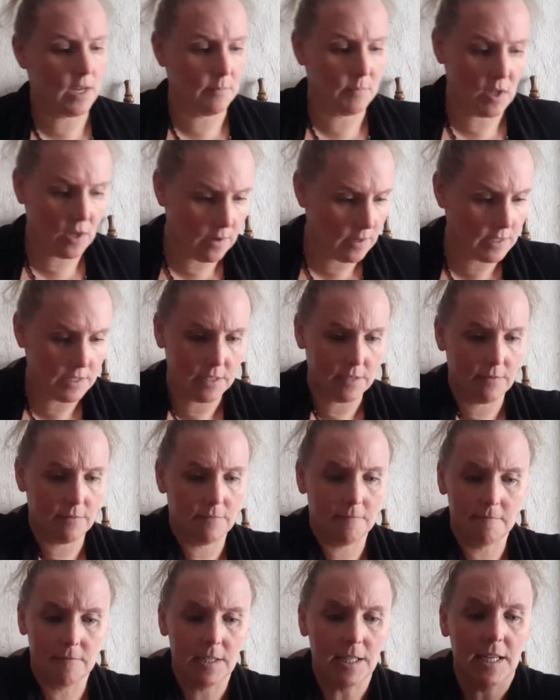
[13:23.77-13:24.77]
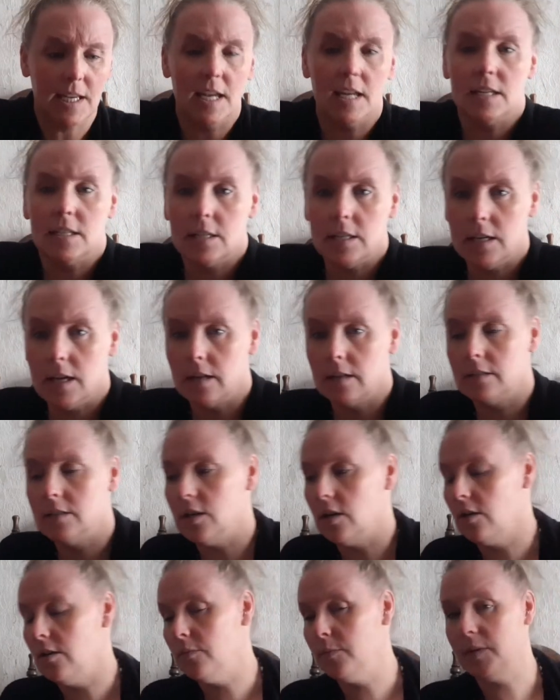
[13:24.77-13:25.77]
I'm not really into young
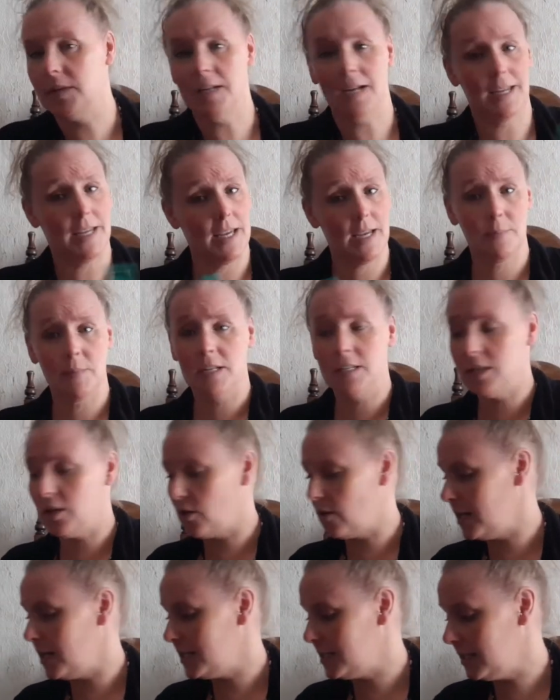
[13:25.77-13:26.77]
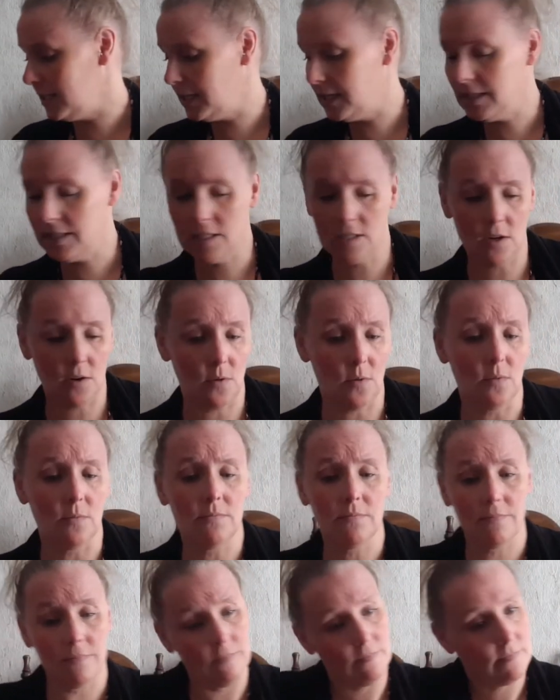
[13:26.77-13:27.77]
adult, but I am into Kersley, so
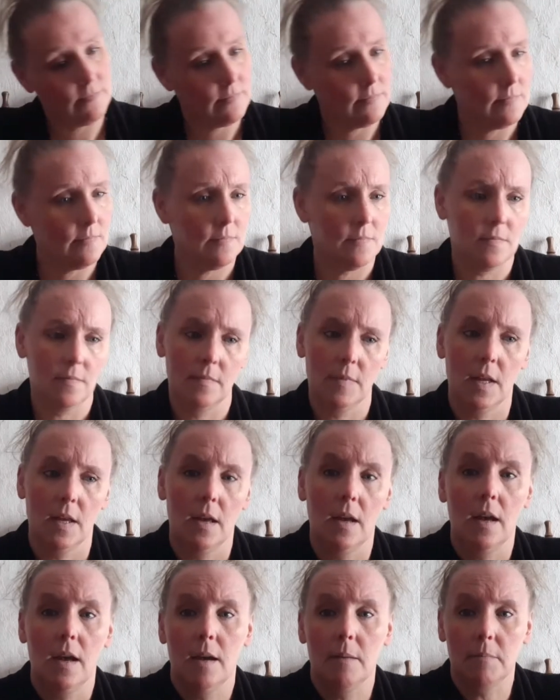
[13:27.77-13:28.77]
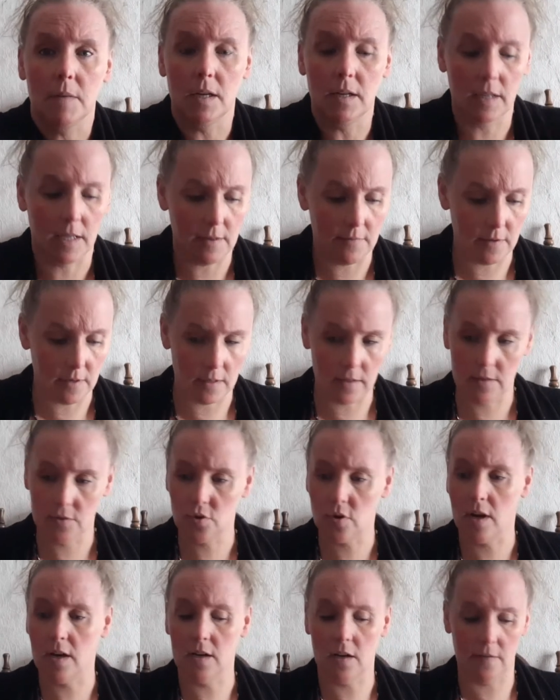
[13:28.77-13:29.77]
I'm going to
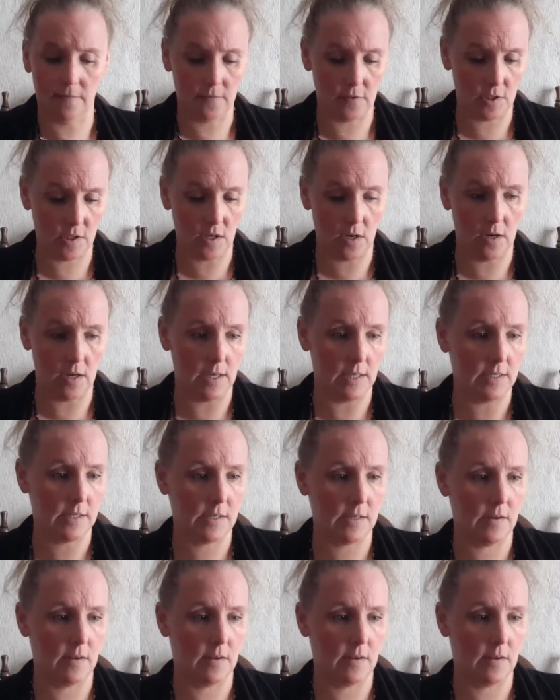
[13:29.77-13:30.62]
try it on for size.